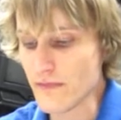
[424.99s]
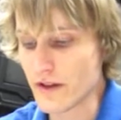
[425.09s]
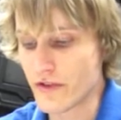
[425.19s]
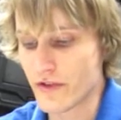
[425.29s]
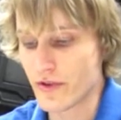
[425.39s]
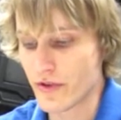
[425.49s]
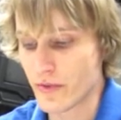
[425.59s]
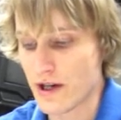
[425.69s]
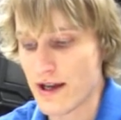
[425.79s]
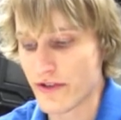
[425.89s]

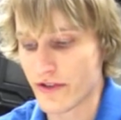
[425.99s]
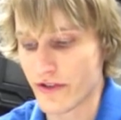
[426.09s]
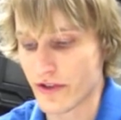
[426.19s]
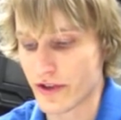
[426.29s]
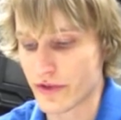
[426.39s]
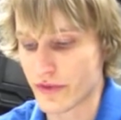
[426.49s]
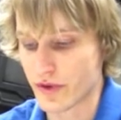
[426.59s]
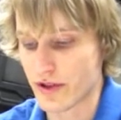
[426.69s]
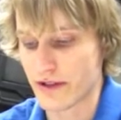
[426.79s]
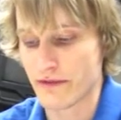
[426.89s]
Students were asked to search
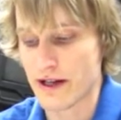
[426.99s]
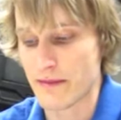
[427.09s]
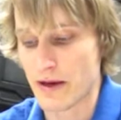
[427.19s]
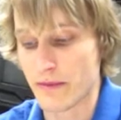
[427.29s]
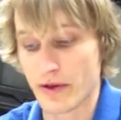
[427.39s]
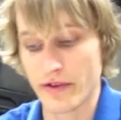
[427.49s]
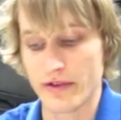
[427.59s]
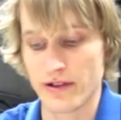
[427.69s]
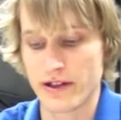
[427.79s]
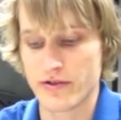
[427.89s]
for and write about
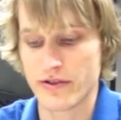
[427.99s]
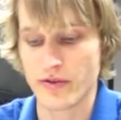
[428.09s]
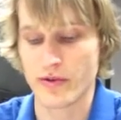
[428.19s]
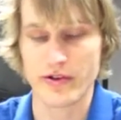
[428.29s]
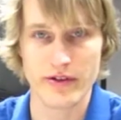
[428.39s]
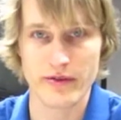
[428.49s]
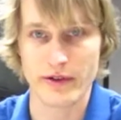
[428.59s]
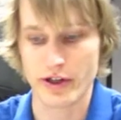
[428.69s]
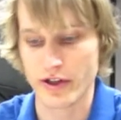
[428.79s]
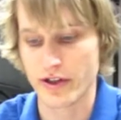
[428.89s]
personal interests, which is
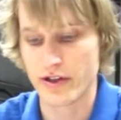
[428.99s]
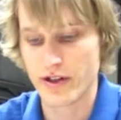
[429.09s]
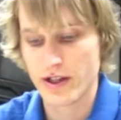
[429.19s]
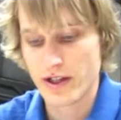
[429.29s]
very good.